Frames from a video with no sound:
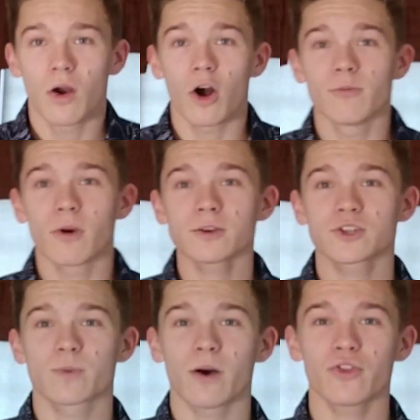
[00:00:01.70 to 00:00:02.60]
On
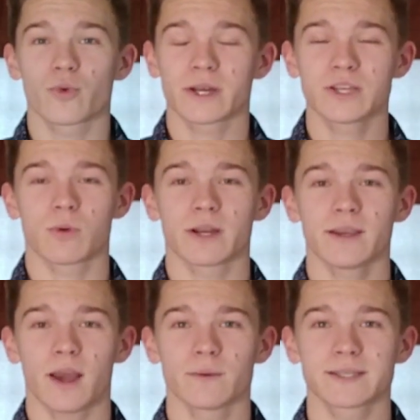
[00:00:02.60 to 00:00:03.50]
March 12,
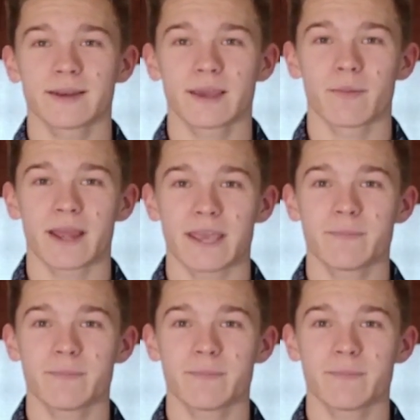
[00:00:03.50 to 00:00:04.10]
2020, I was sitting in my